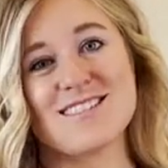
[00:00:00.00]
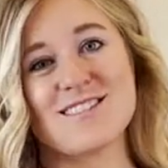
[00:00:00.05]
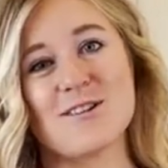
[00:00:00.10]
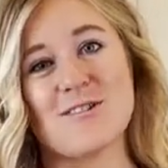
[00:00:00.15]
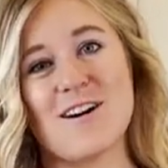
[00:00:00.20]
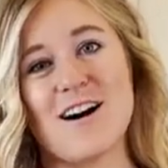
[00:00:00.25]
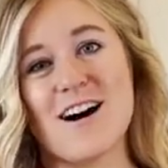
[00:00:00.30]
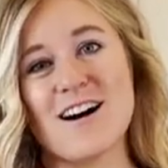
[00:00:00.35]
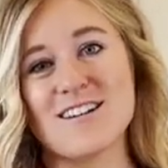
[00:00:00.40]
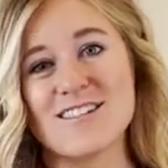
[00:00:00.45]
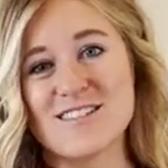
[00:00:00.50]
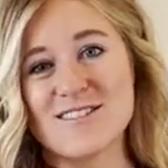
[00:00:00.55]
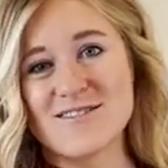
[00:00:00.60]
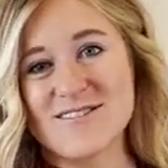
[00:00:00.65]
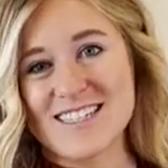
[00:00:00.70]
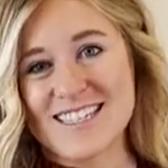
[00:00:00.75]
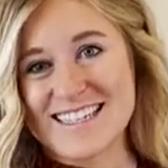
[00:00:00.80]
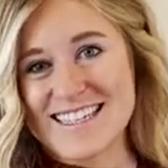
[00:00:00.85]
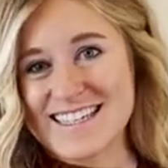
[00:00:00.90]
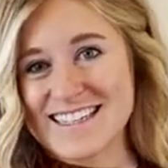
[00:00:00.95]
So all you
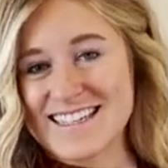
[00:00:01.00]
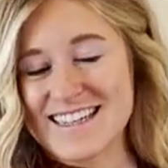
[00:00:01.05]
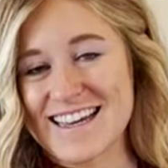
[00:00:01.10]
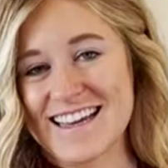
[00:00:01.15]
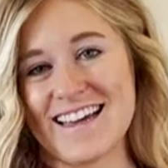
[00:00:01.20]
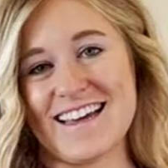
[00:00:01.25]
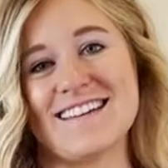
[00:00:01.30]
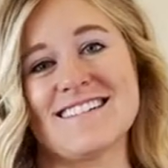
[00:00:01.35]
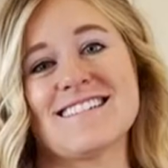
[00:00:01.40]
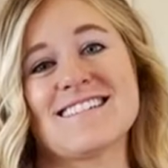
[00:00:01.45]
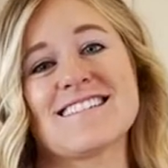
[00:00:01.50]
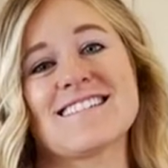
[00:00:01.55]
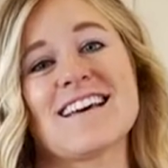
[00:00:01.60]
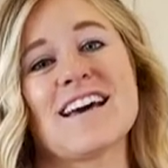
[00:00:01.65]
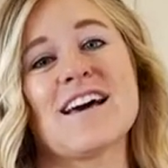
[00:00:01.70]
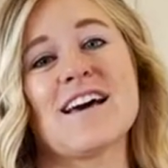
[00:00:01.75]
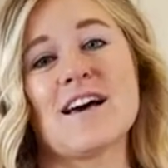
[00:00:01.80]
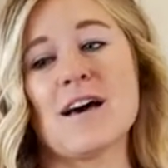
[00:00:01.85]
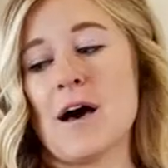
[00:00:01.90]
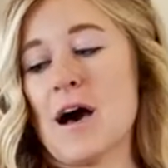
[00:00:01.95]
need is
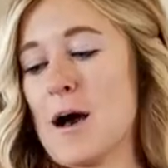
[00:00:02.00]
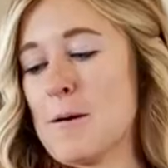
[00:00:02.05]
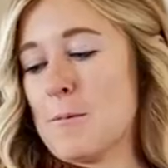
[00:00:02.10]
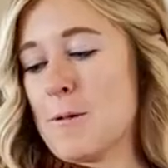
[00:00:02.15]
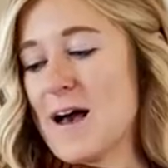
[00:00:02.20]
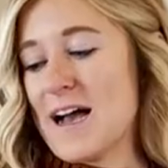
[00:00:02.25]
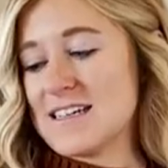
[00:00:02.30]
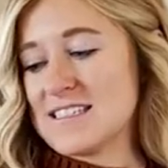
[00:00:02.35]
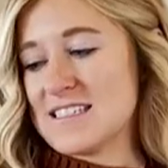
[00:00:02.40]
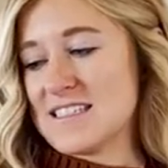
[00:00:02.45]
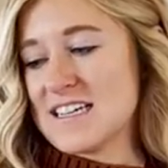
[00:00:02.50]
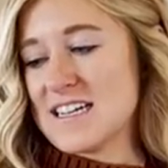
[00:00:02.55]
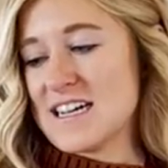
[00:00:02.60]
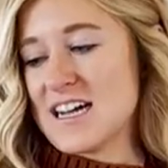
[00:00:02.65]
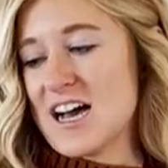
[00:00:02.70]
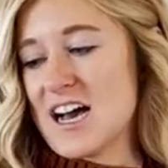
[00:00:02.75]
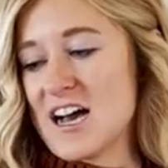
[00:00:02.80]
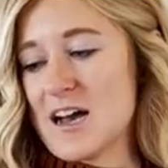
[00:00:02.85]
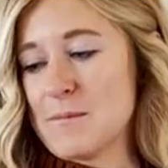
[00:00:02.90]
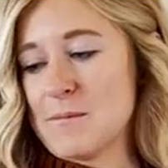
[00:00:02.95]
a plastic
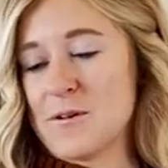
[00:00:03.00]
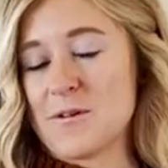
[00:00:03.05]
cup.